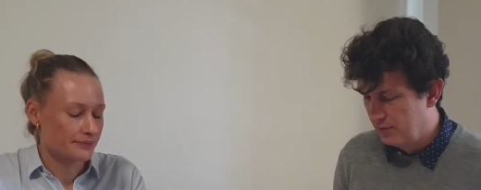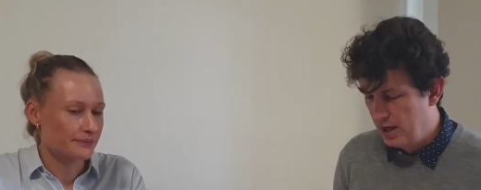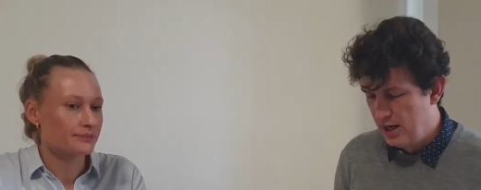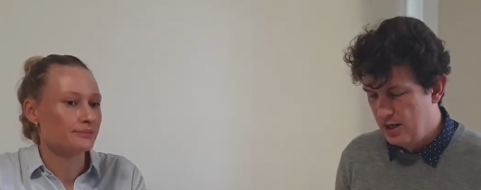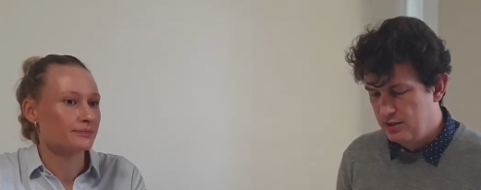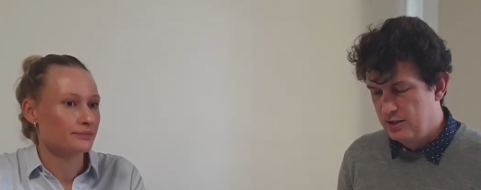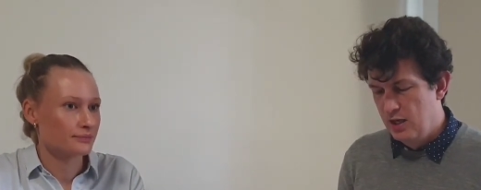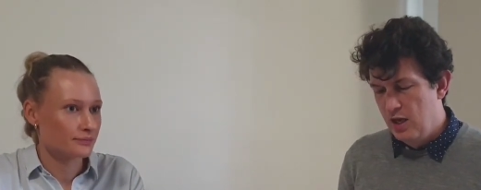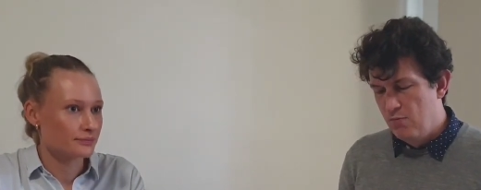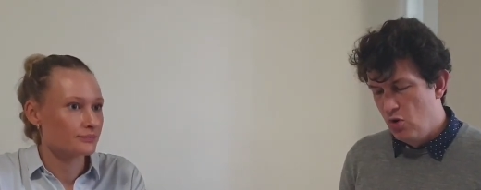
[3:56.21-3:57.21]
Speaker 1: And
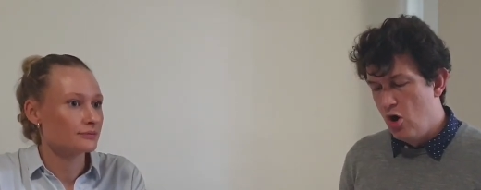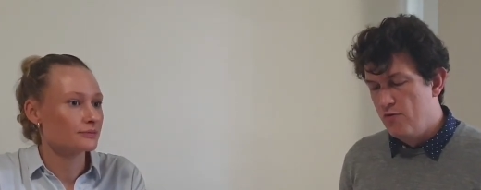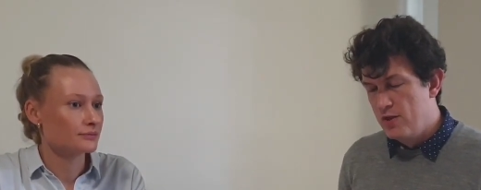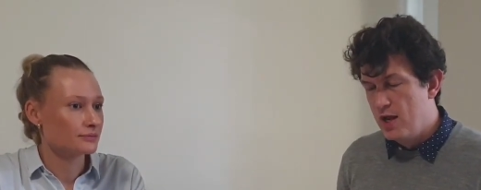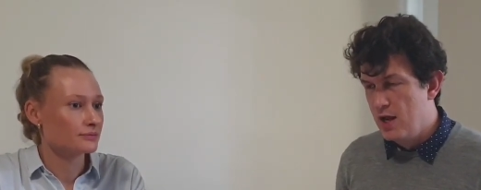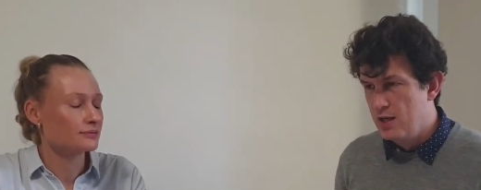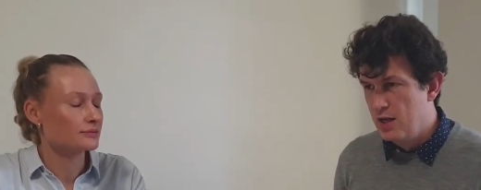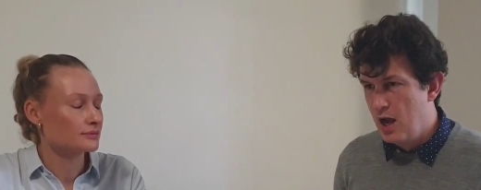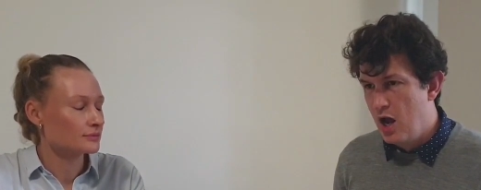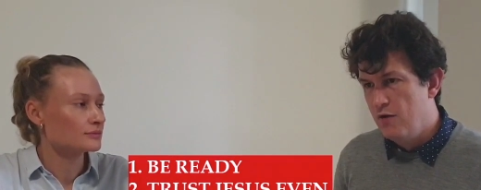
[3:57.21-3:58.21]
Moreover,
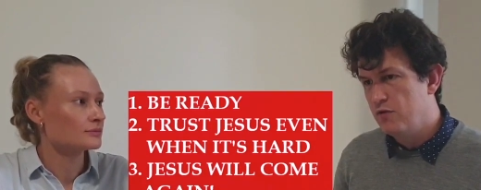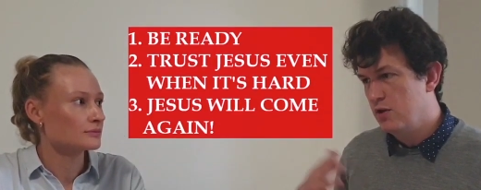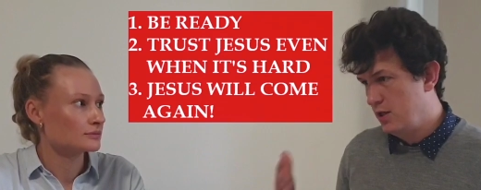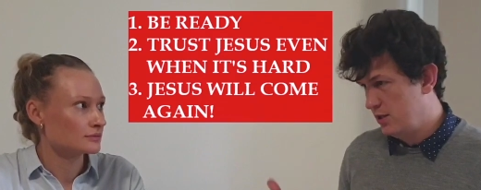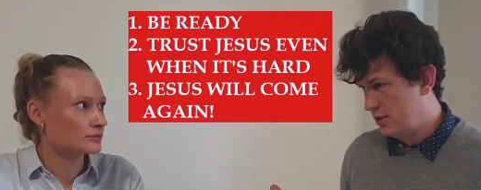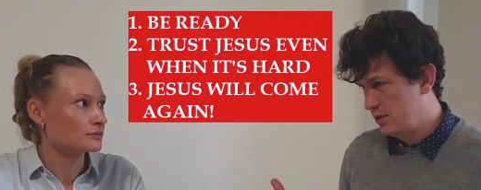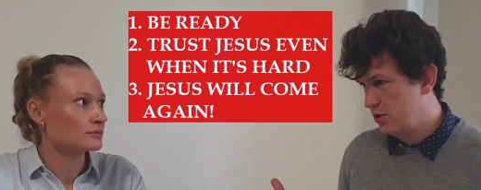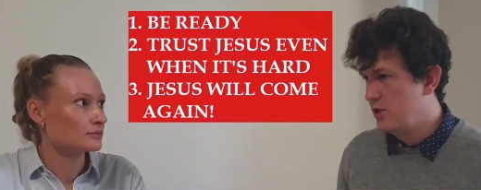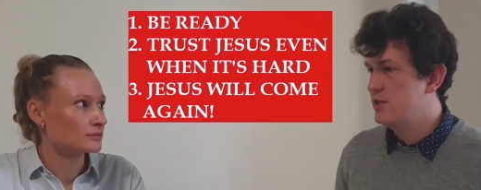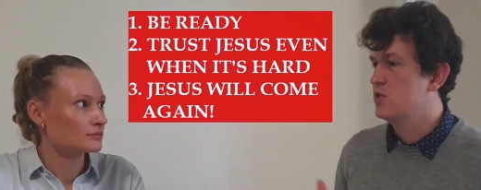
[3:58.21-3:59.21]
that after
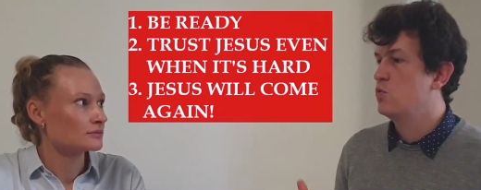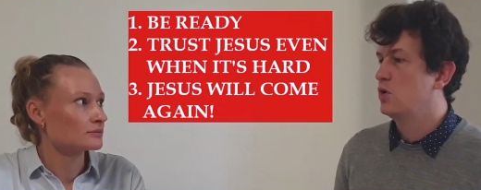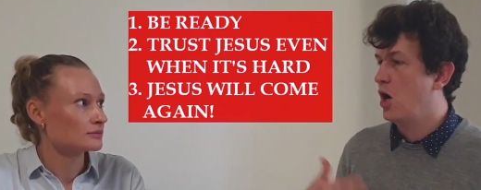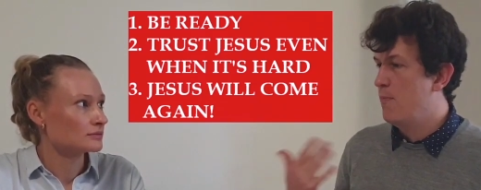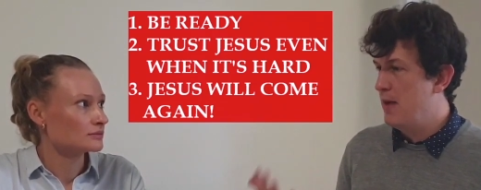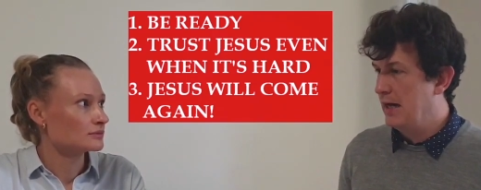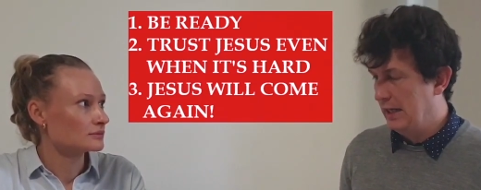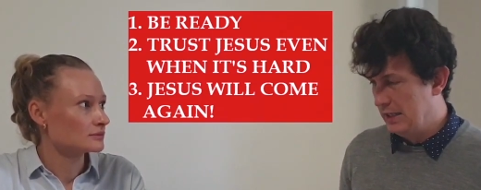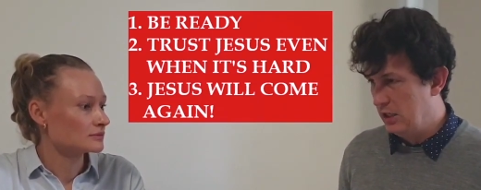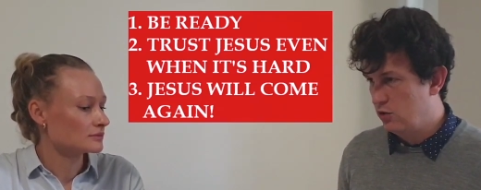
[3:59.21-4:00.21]
this, Jesus will come
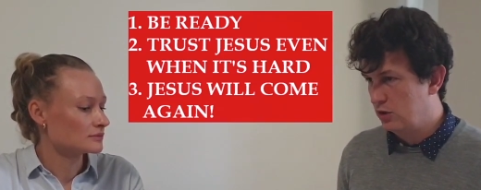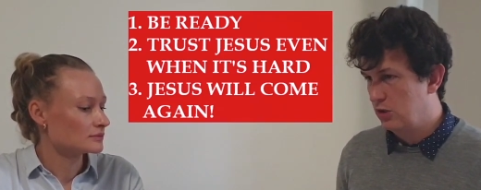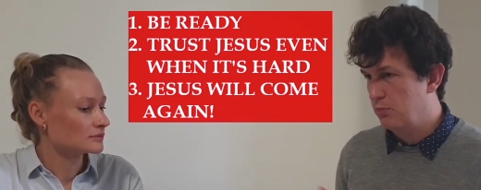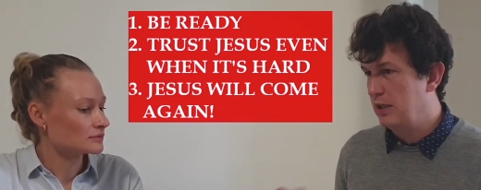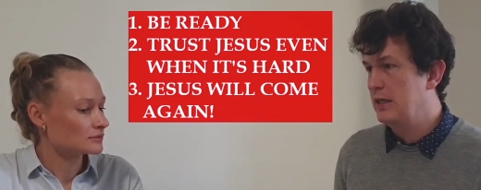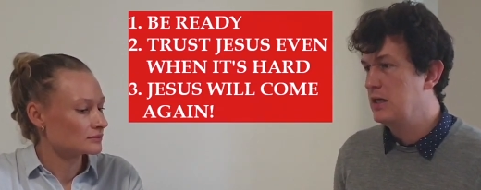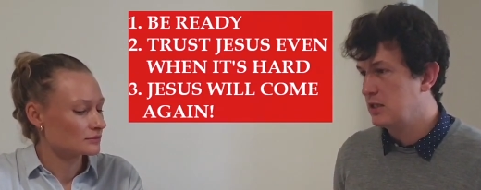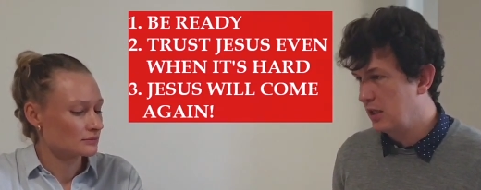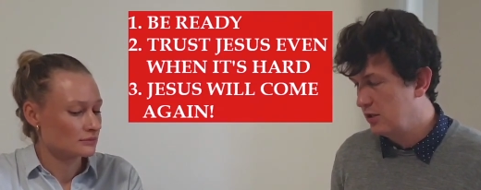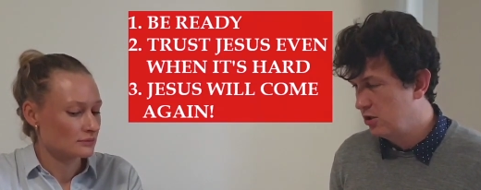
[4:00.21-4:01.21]
back and he'll complete
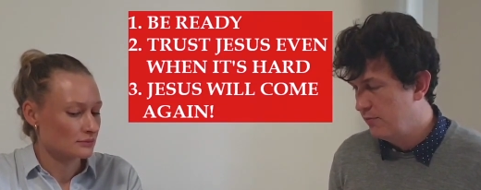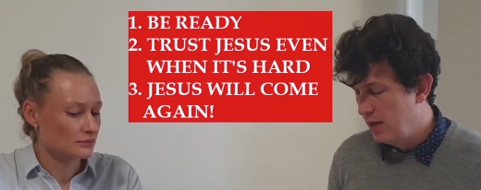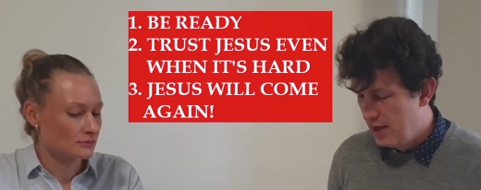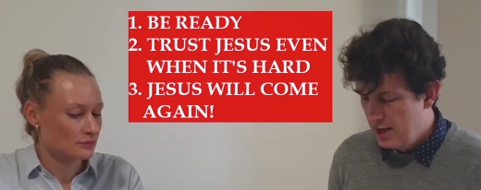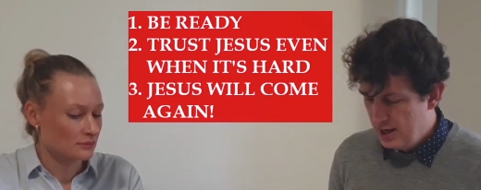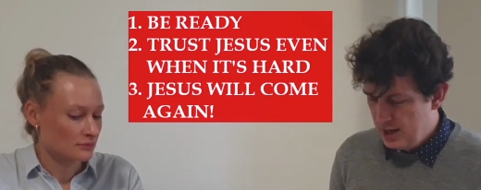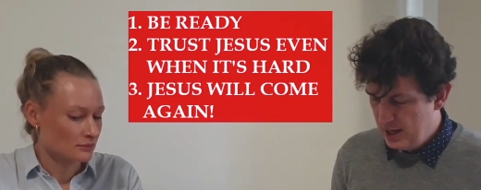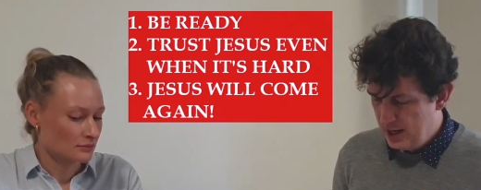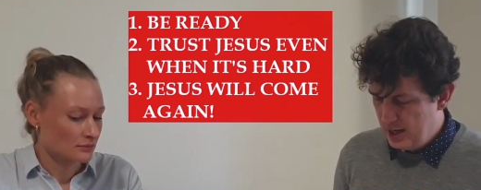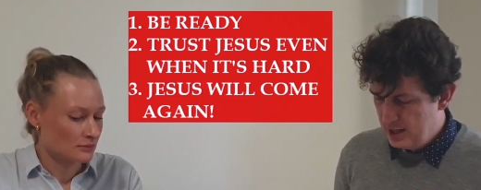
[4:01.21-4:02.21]
his kingdom,
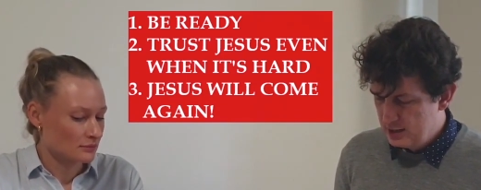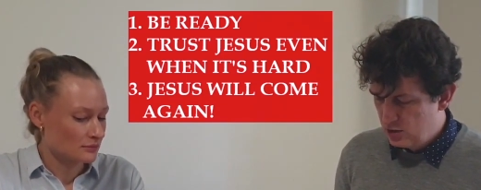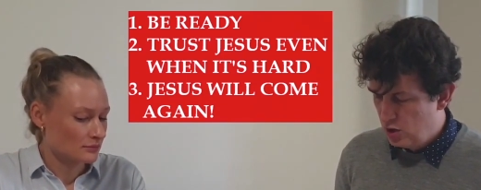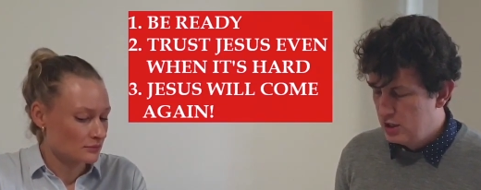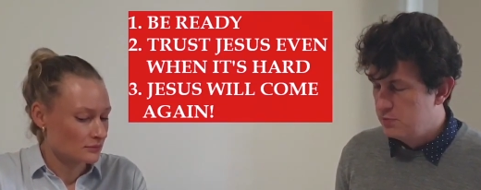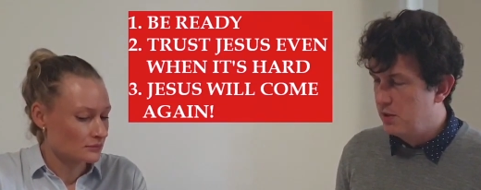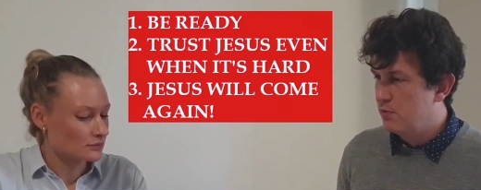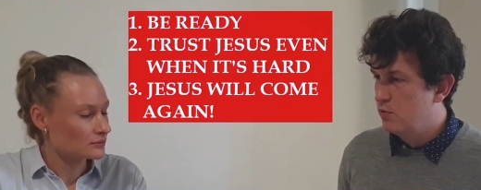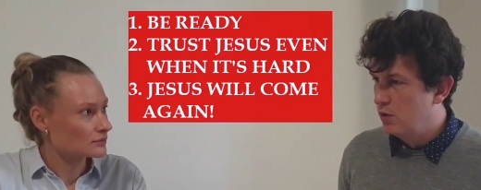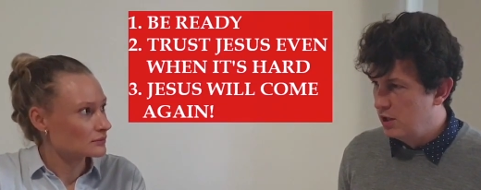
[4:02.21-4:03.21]
and all his
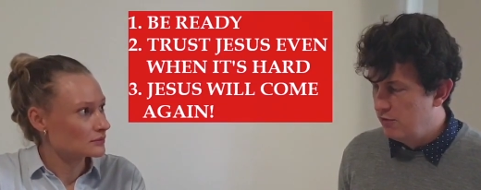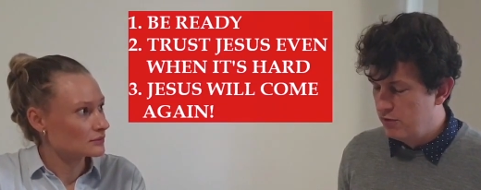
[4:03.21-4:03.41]
people will live